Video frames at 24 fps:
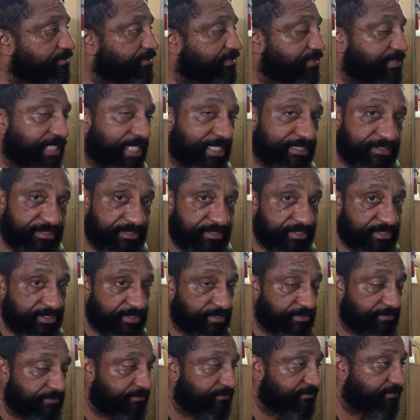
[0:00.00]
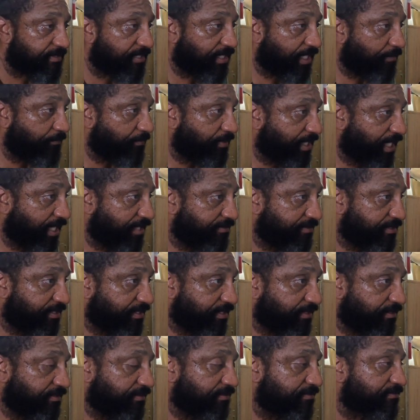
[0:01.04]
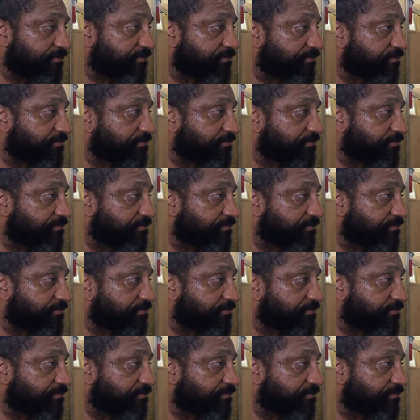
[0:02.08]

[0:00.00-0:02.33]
The next year that I went out there,